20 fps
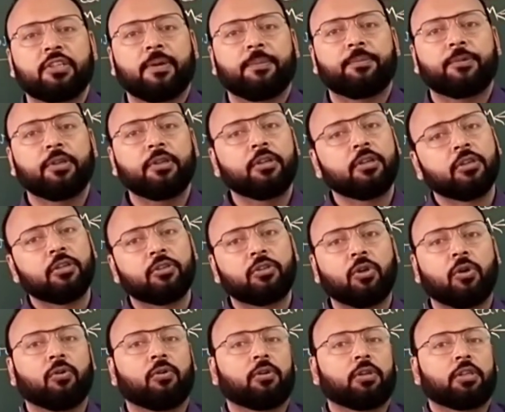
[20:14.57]
chapter
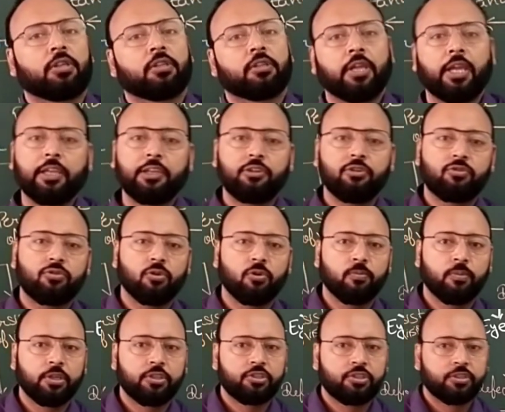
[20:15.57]
thoroughly. Thank you so
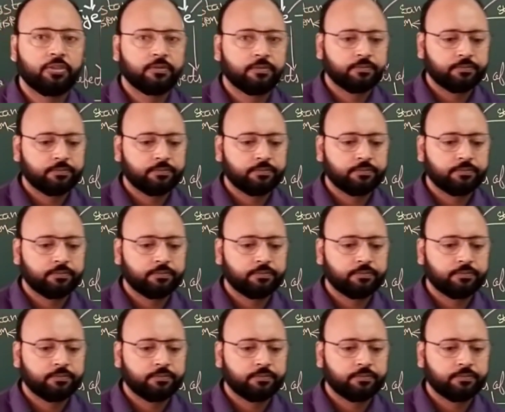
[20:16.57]
much.